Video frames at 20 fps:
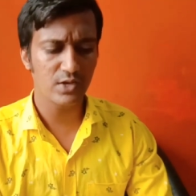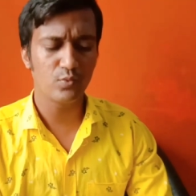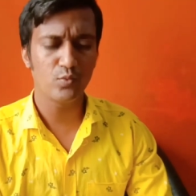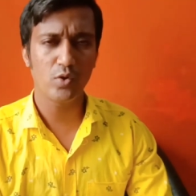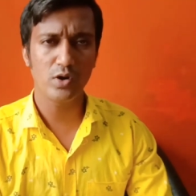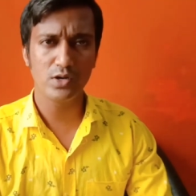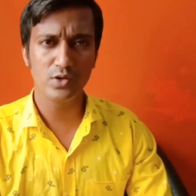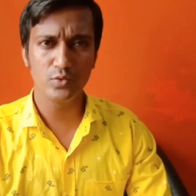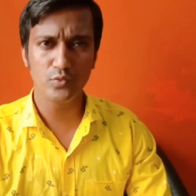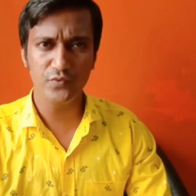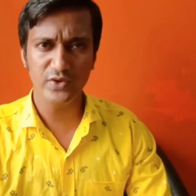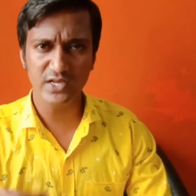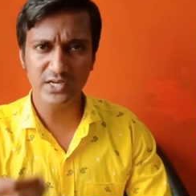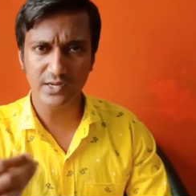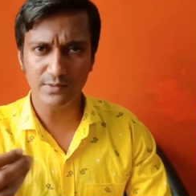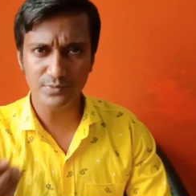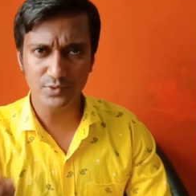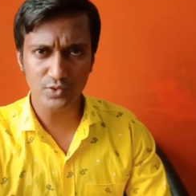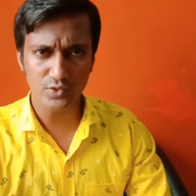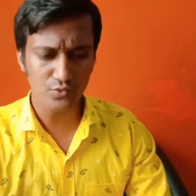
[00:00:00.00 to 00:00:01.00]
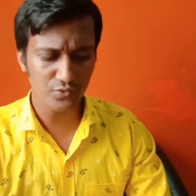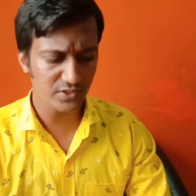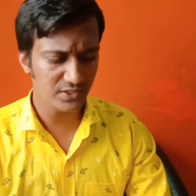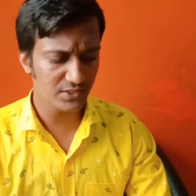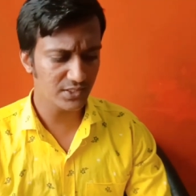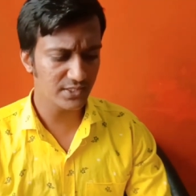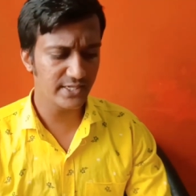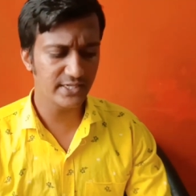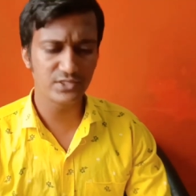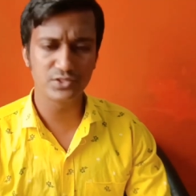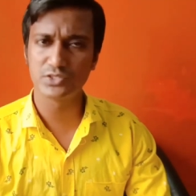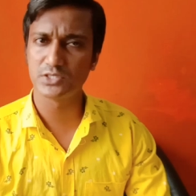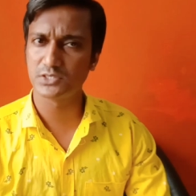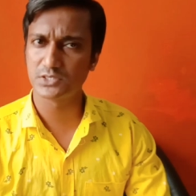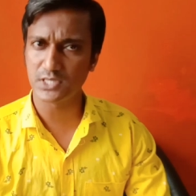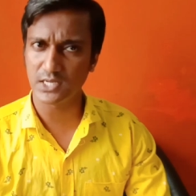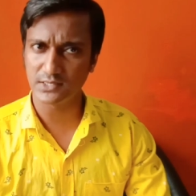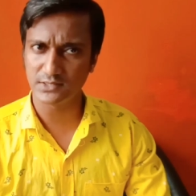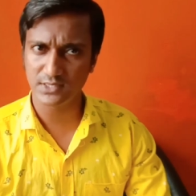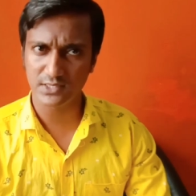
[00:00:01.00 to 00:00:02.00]
what do we come to know in the next
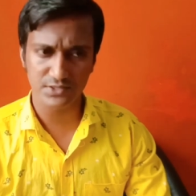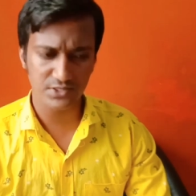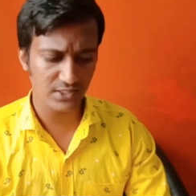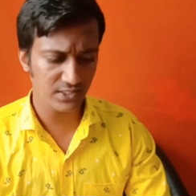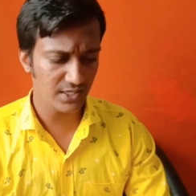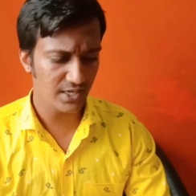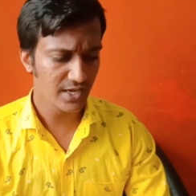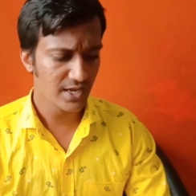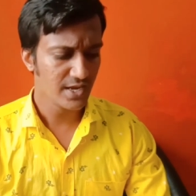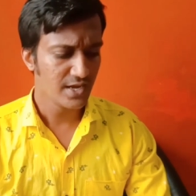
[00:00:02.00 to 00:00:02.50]
stanza? See,